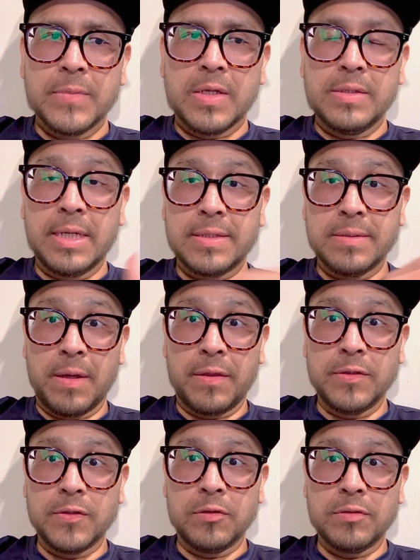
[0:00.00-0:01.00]

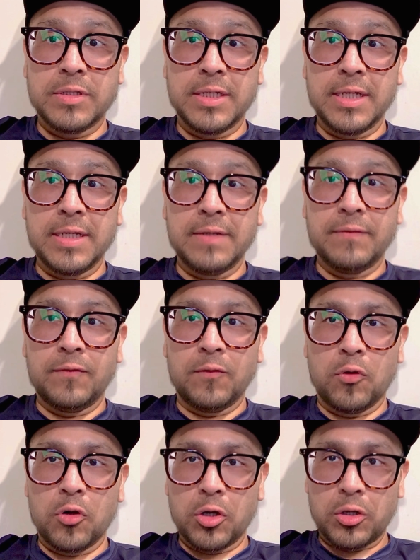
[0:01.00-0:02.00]
dexamethasone today
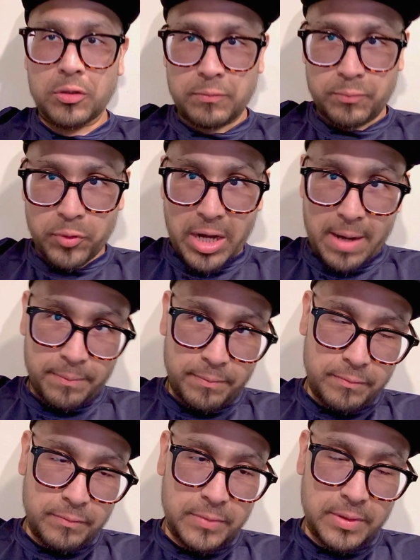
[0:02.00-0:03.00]
for prep
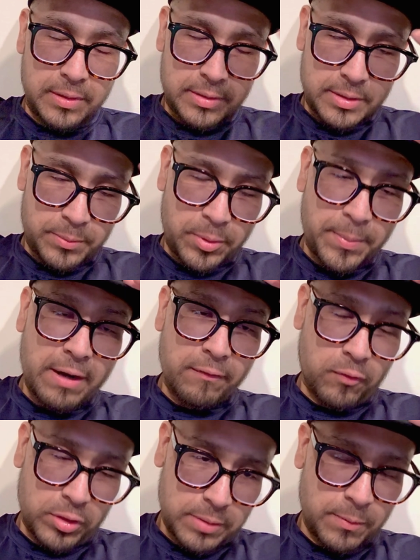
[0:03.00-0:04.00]
to prepare
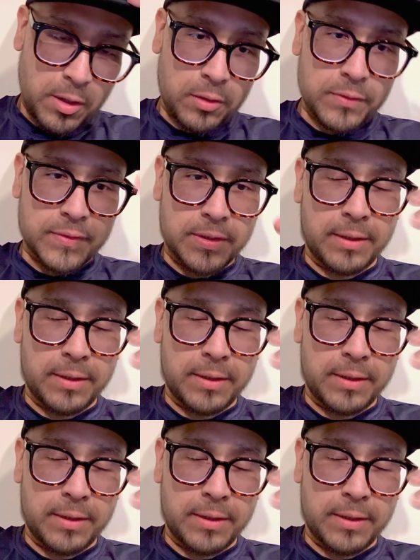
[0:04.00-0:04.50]
for tomorrow's